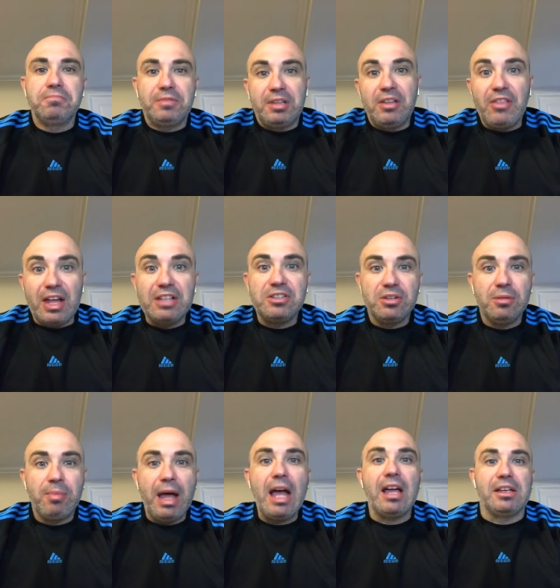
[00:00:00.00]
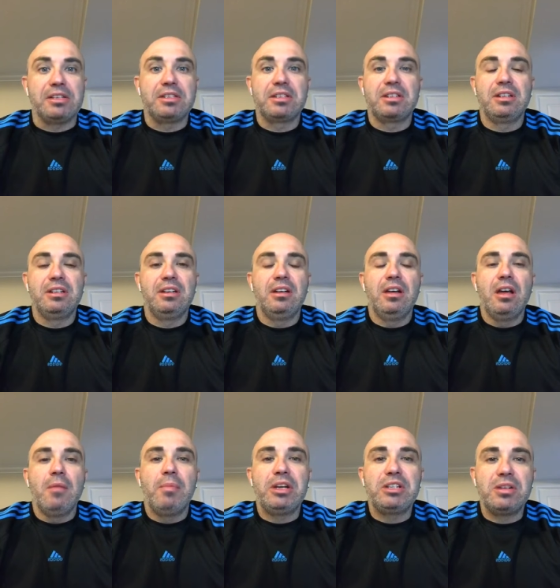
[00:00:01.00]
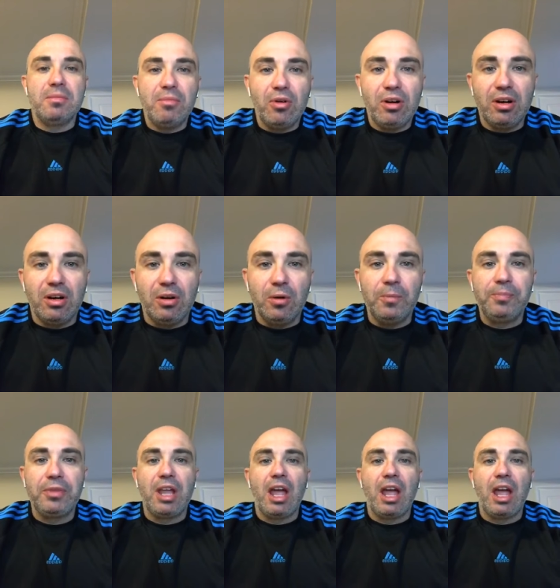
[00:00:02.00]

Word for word: then that's your best. But tomorrow,